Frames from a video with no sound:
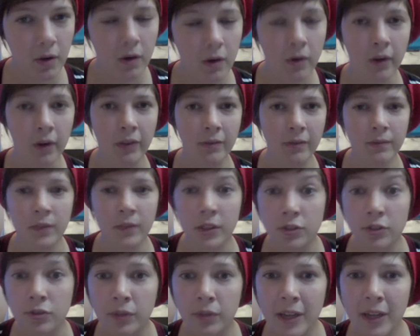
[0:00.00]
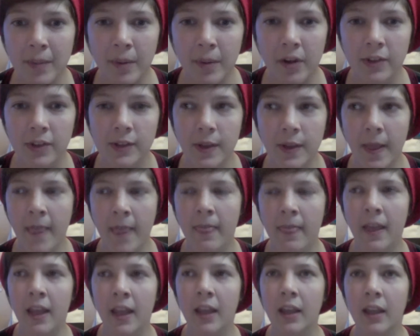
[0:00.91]
or the dreamers, and
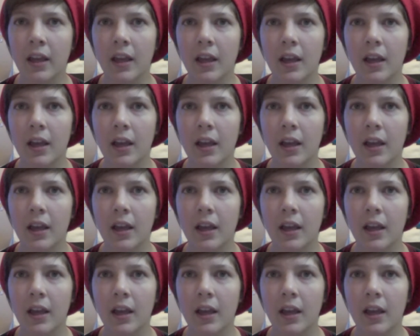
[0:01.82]
they